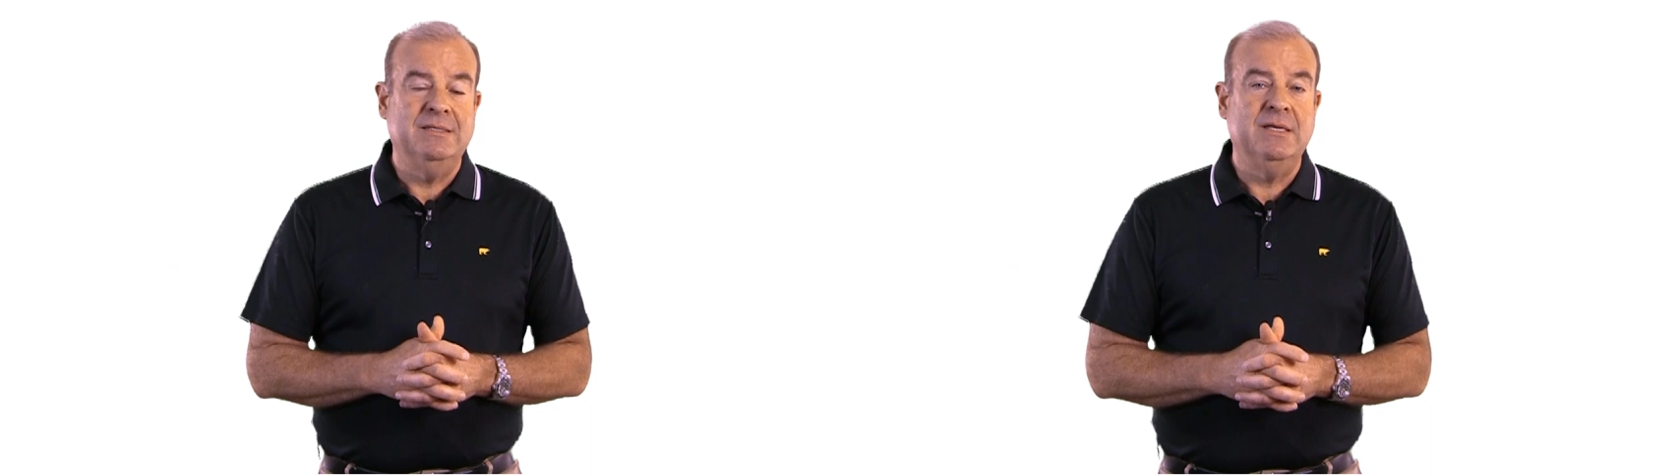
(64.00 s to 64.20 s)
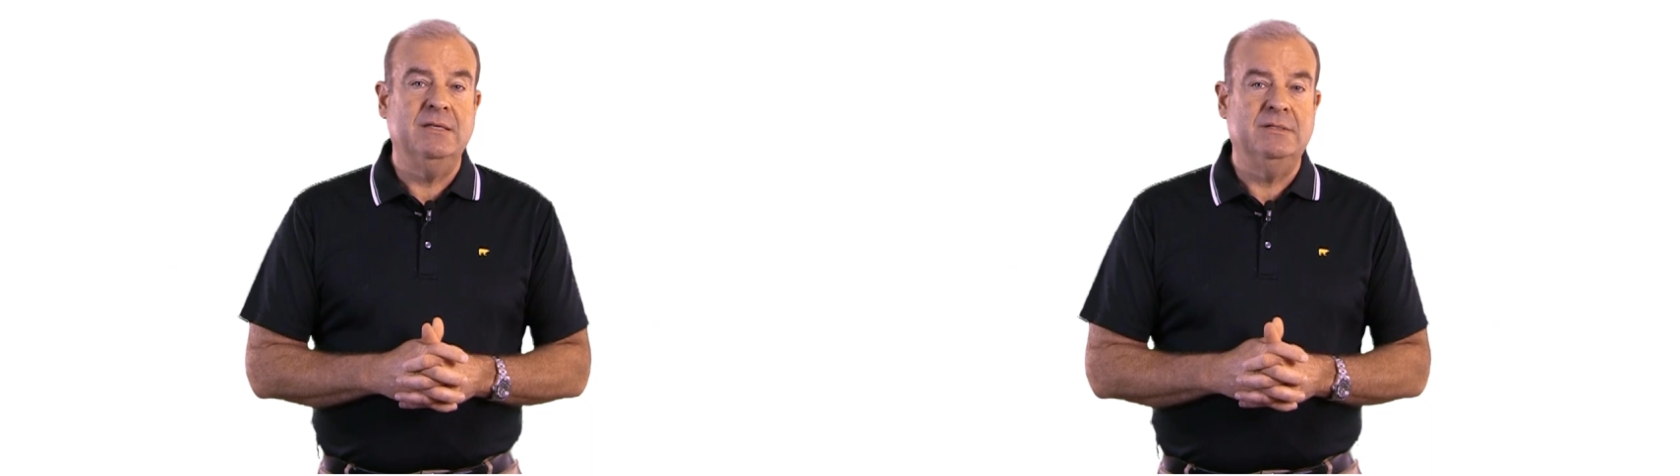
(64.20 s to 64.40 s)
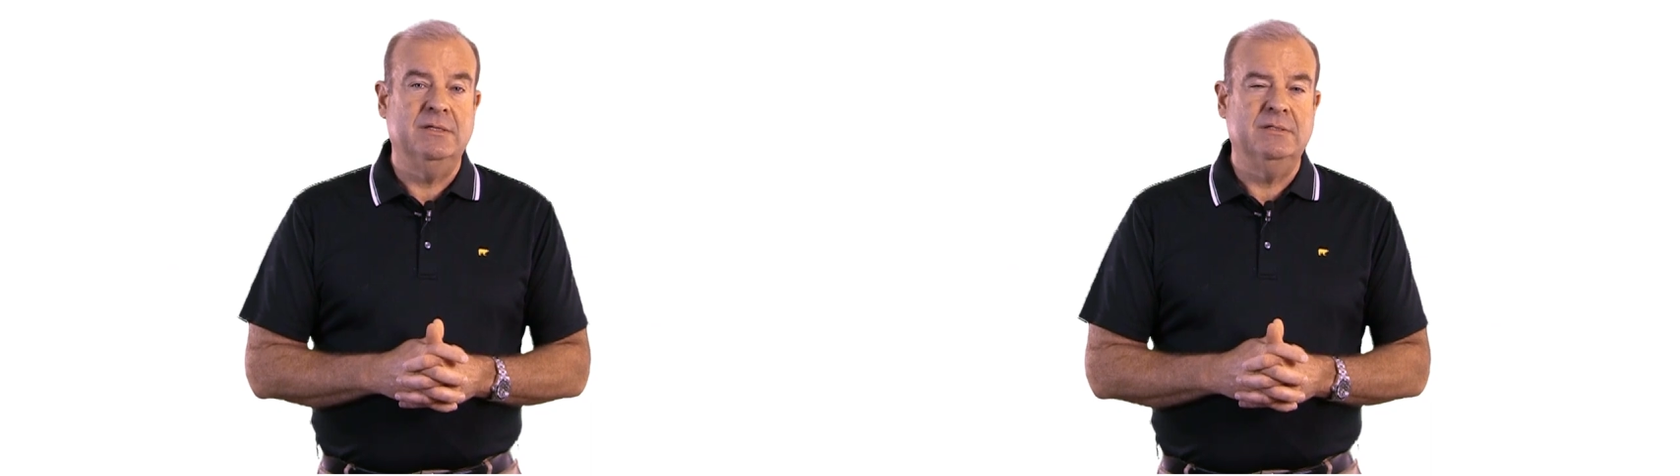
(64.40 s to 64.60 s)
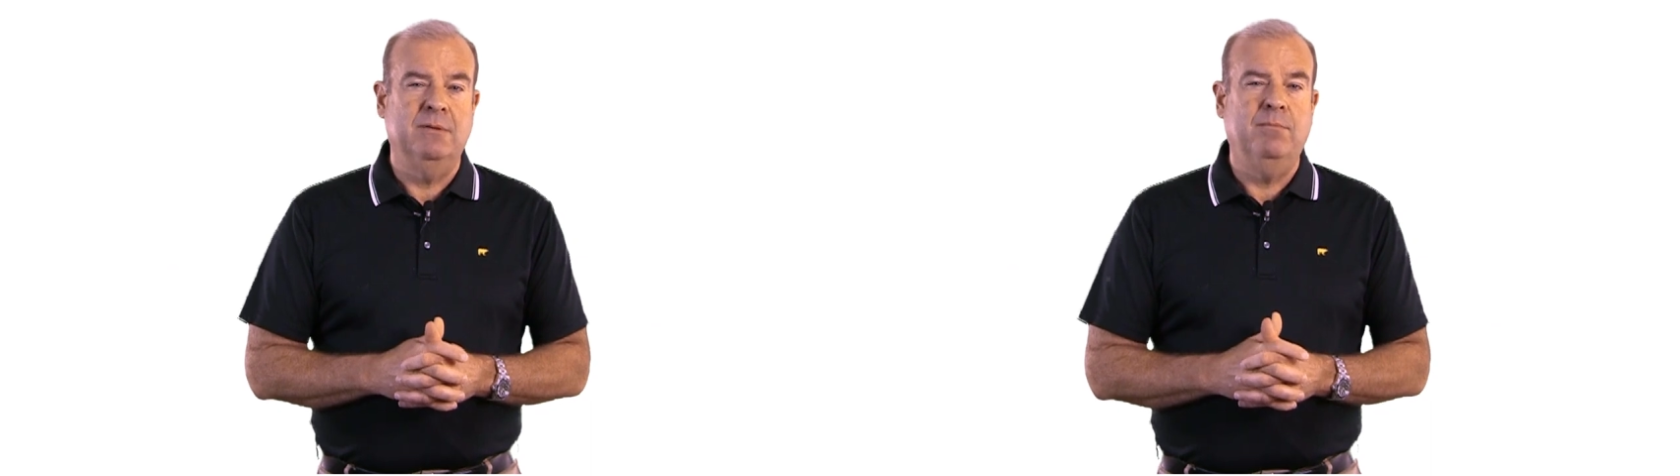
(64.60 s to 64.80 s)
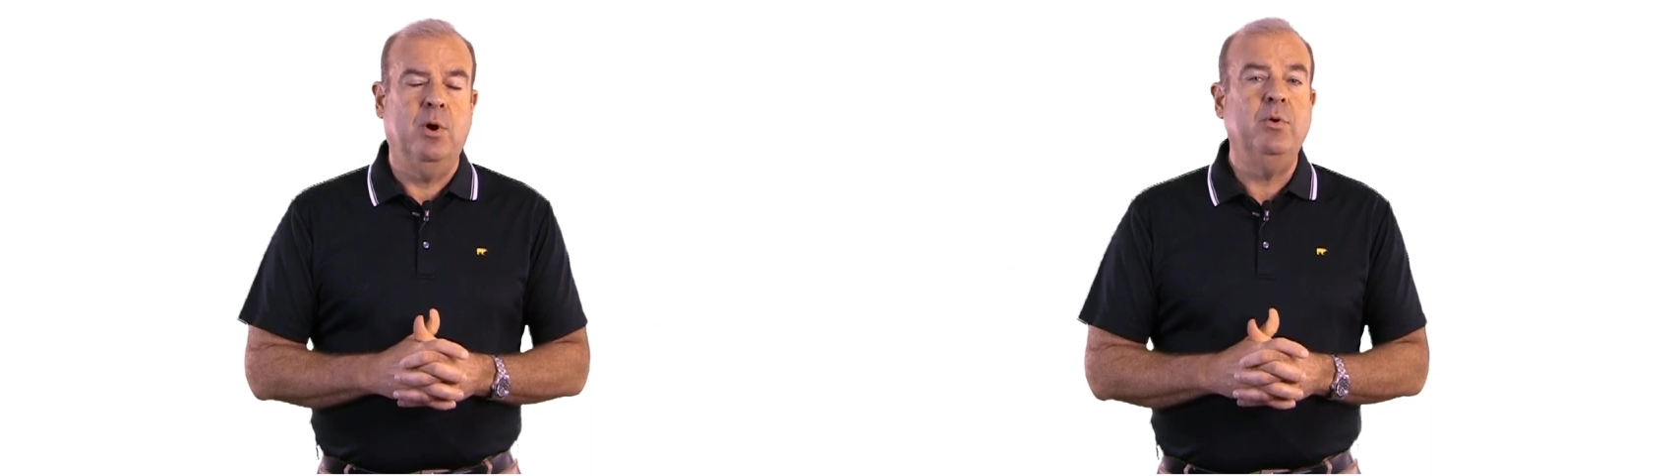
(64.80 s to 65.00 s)
senses
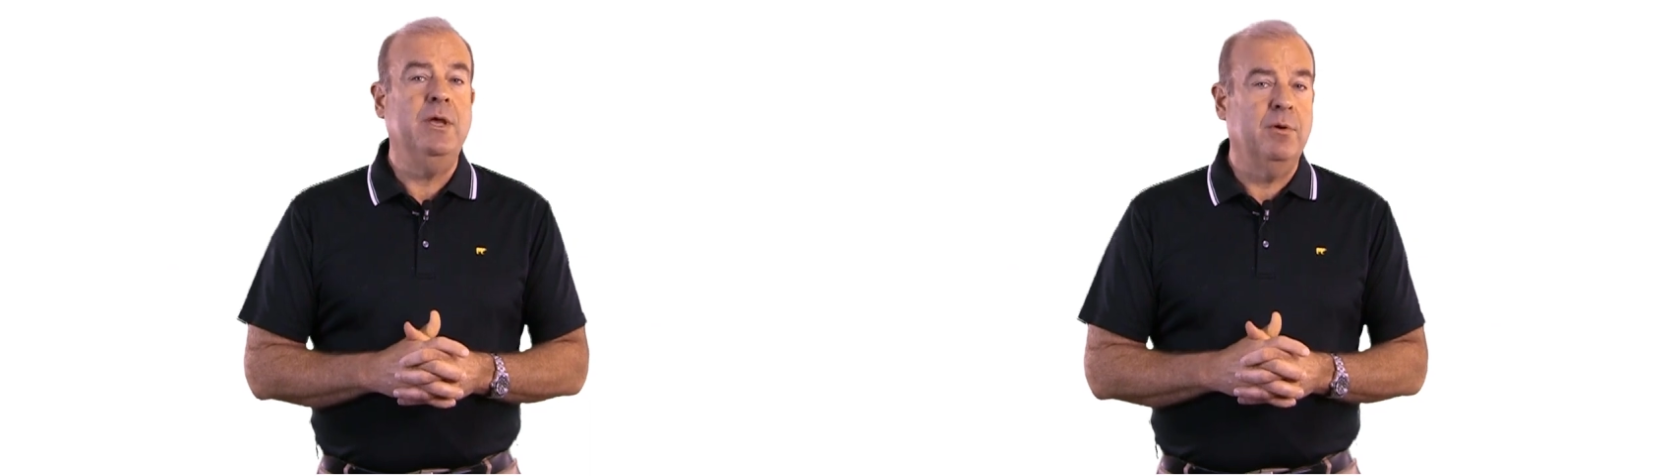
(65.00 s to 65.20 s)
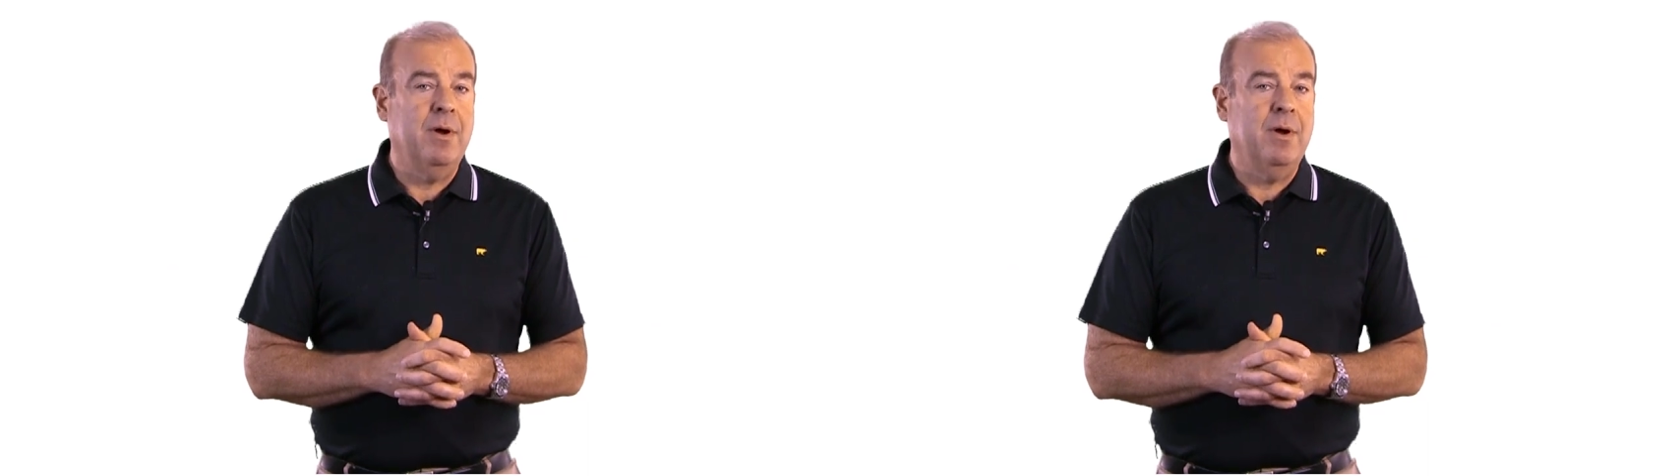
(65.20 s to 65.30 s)
and poking